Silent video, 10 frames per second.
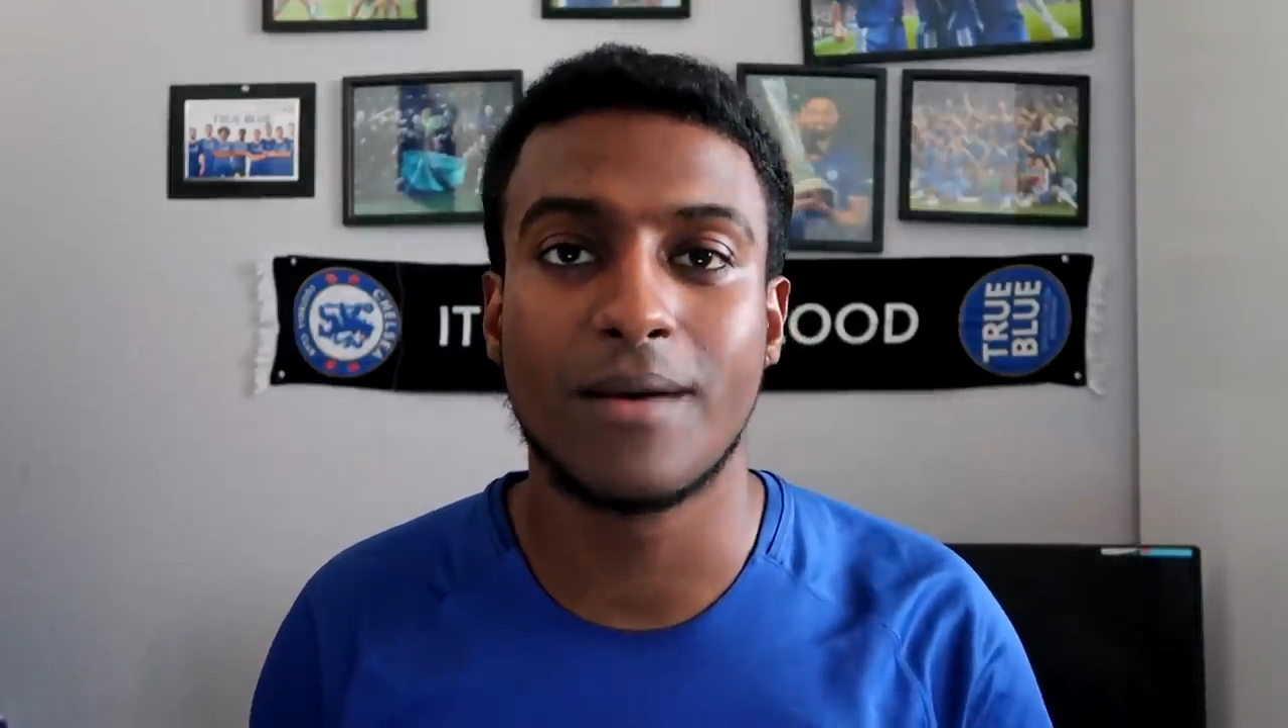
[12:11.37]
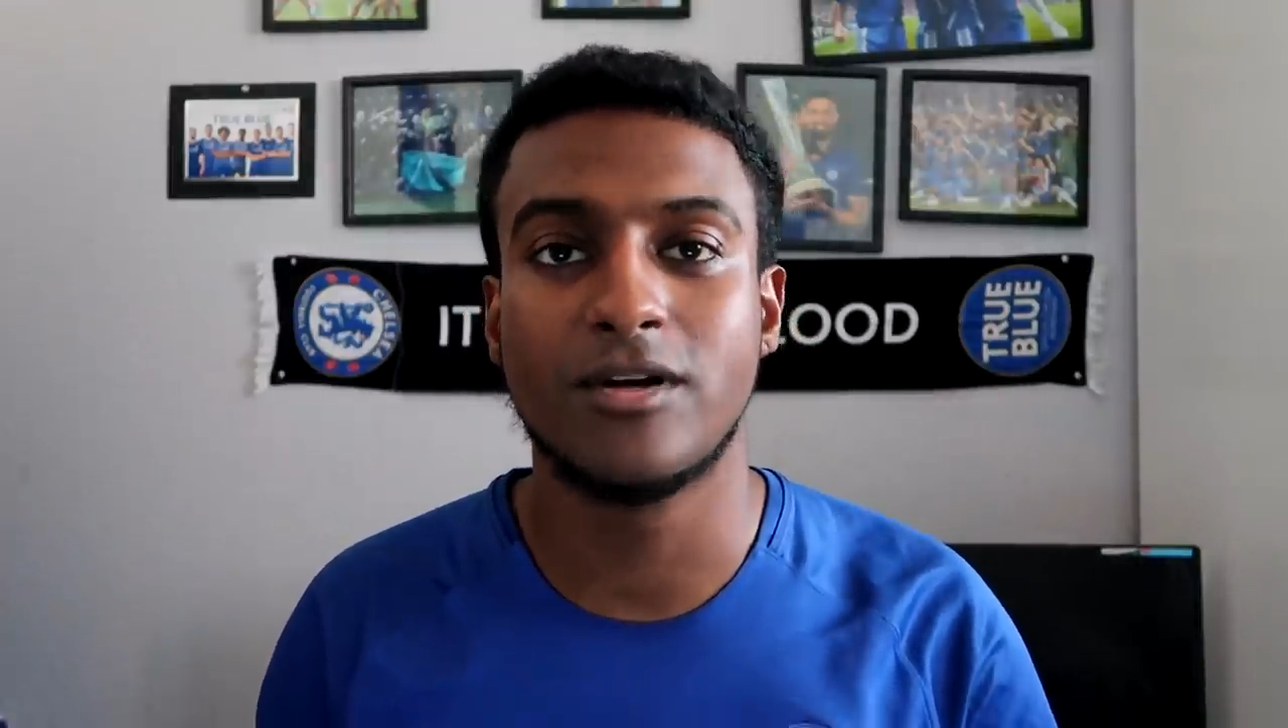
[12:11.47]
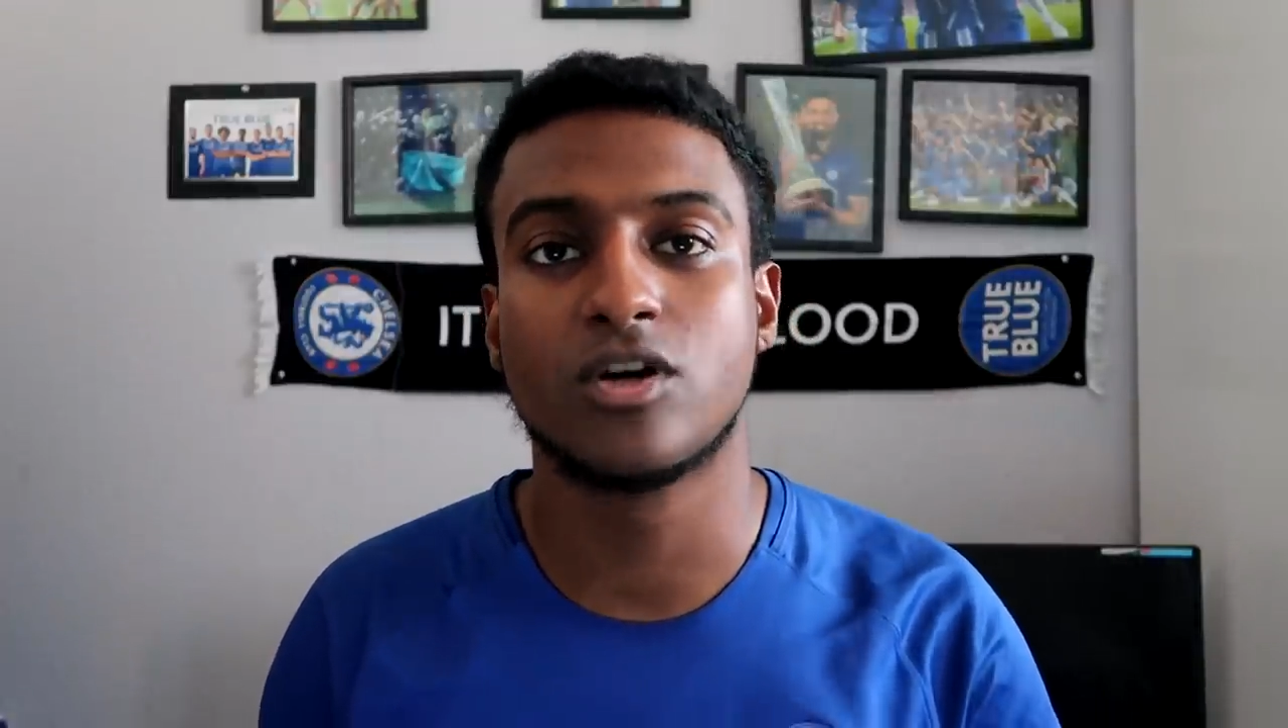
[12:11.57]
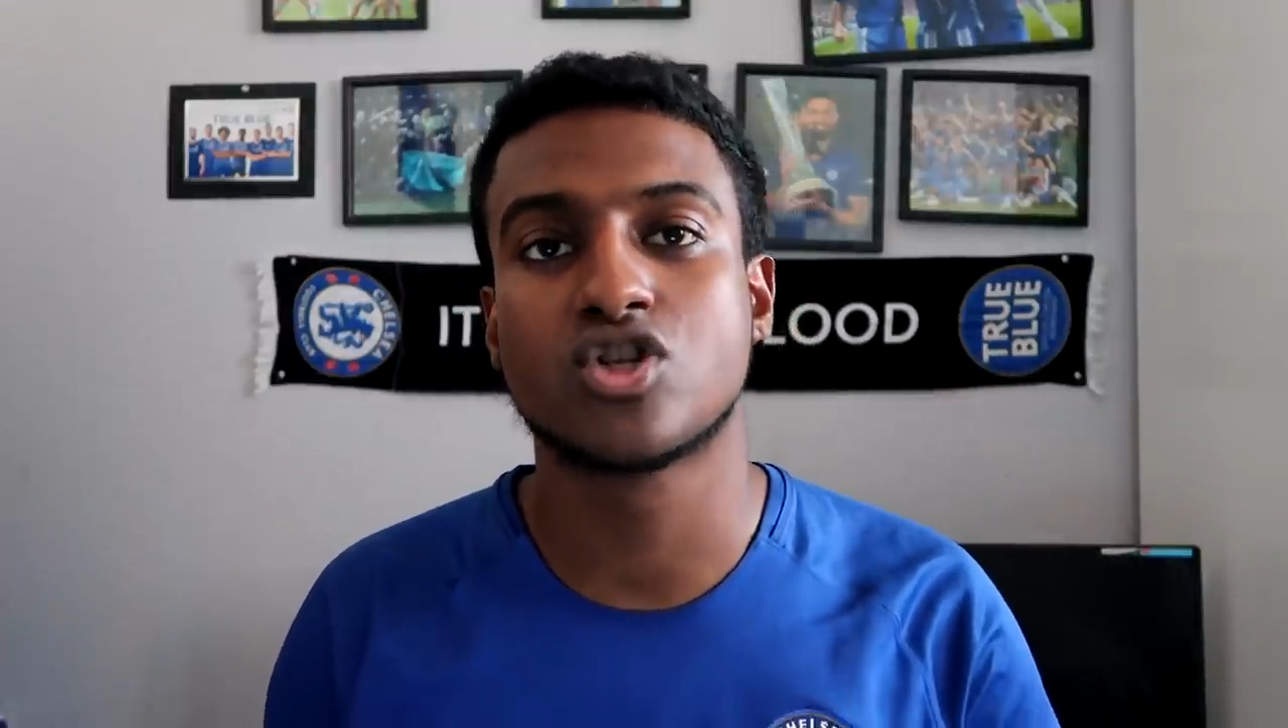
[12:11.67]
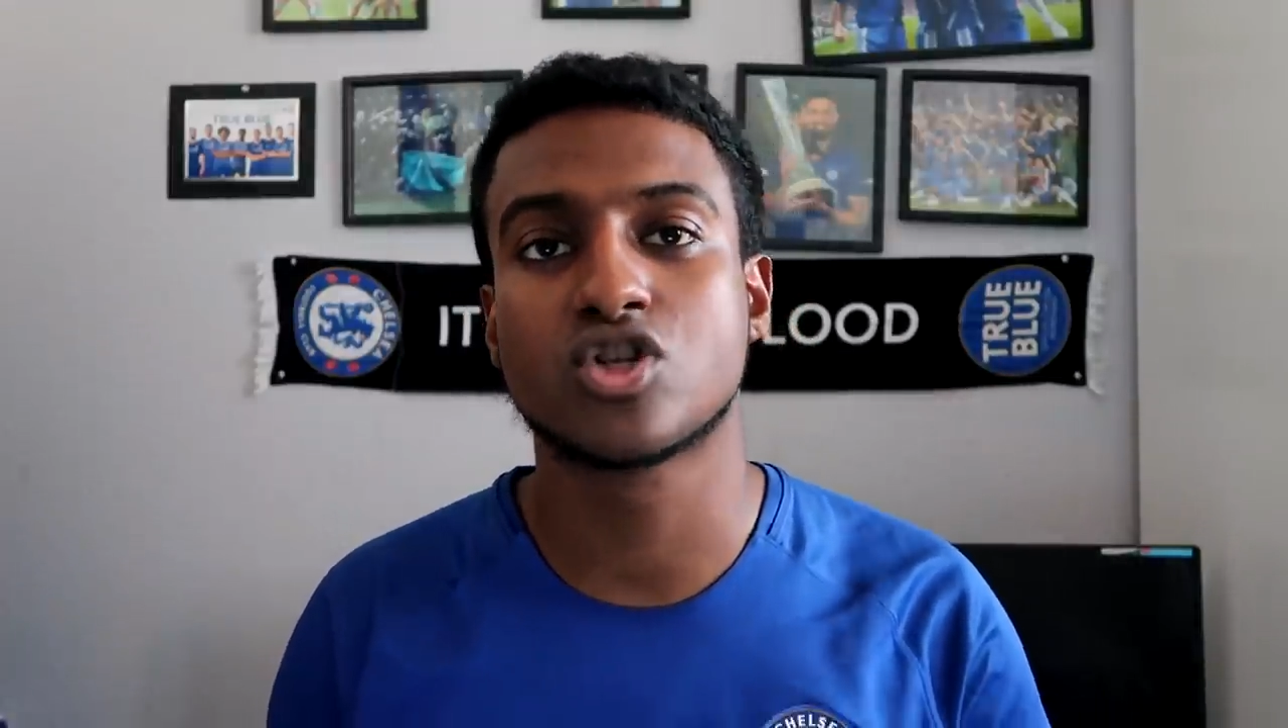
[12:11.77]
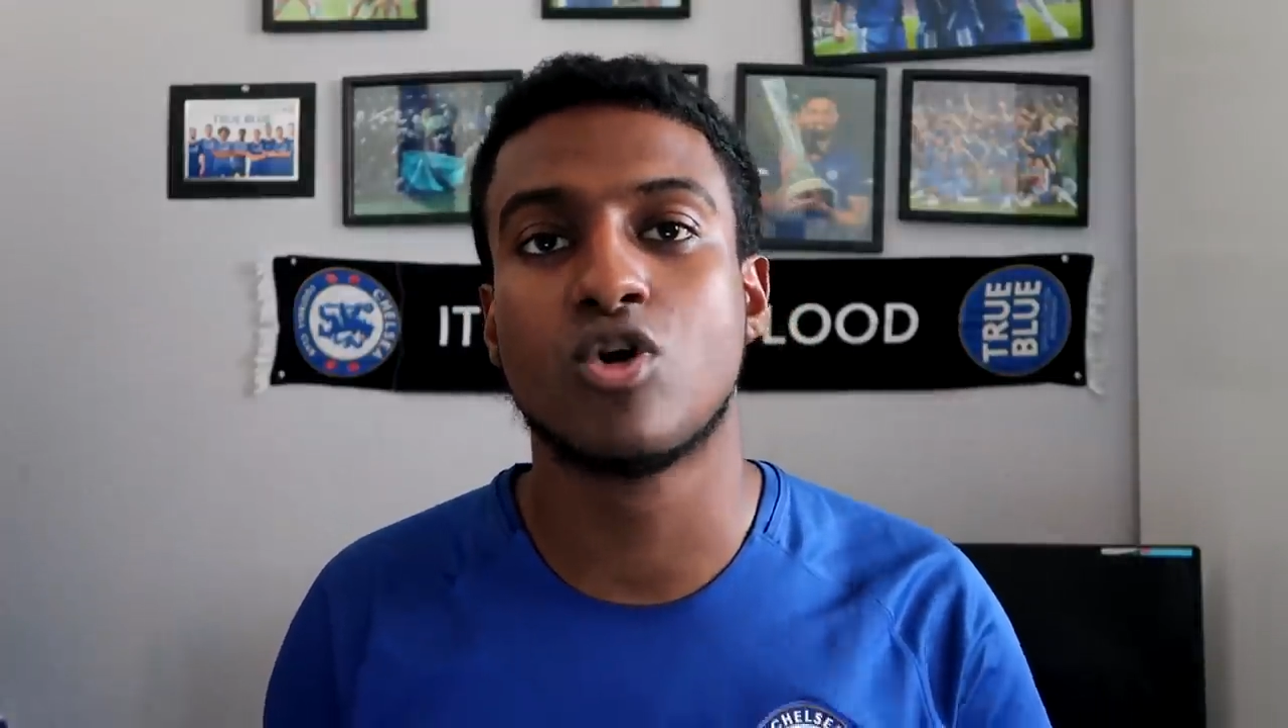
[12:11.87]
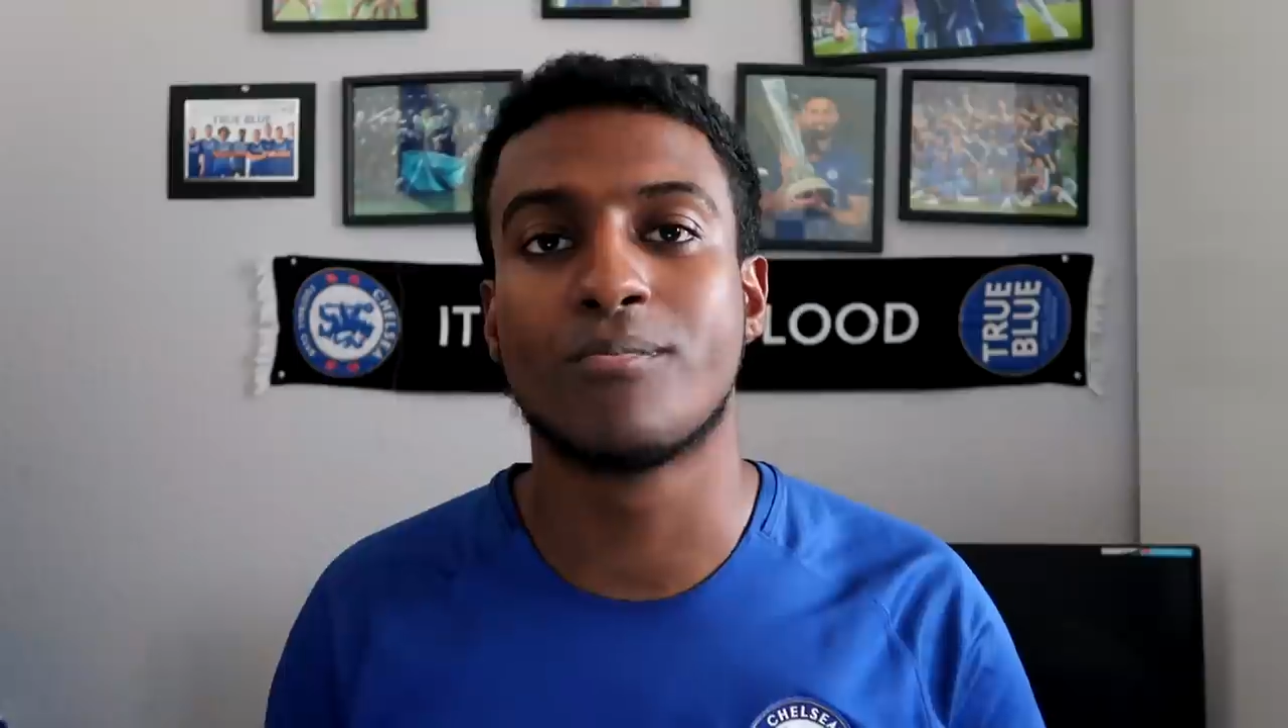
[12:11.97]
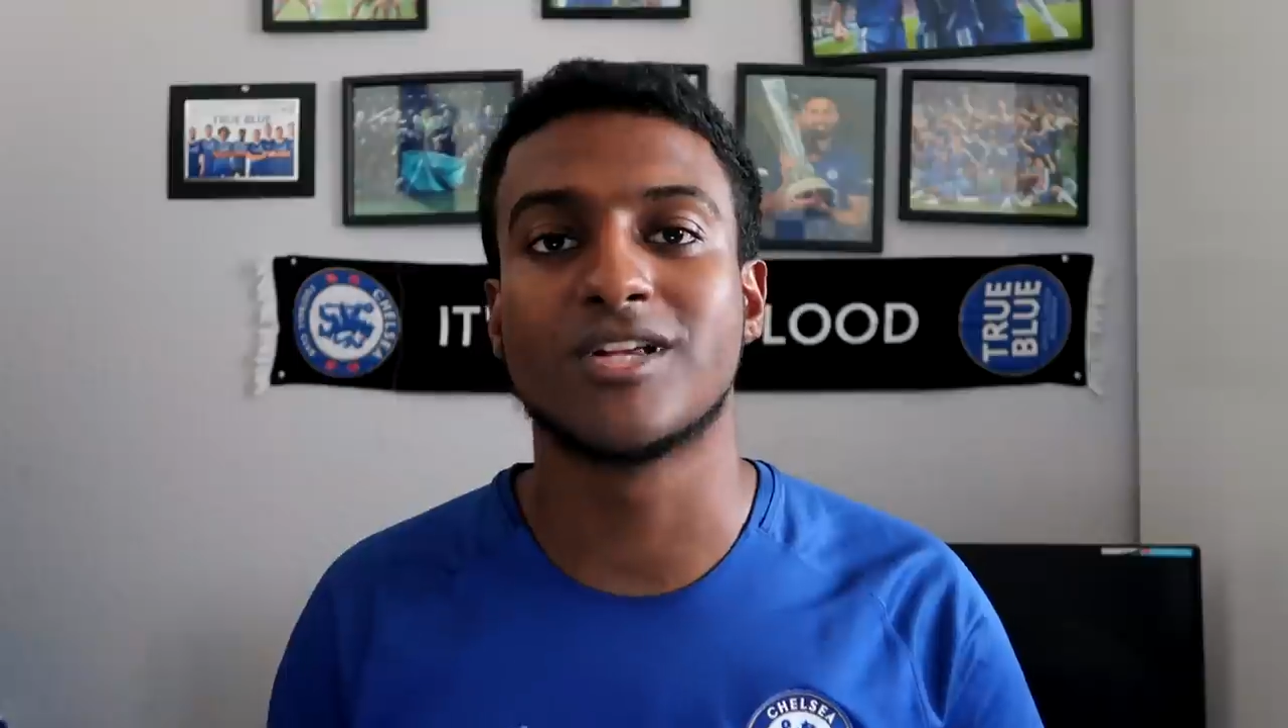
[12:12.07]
Let me know your score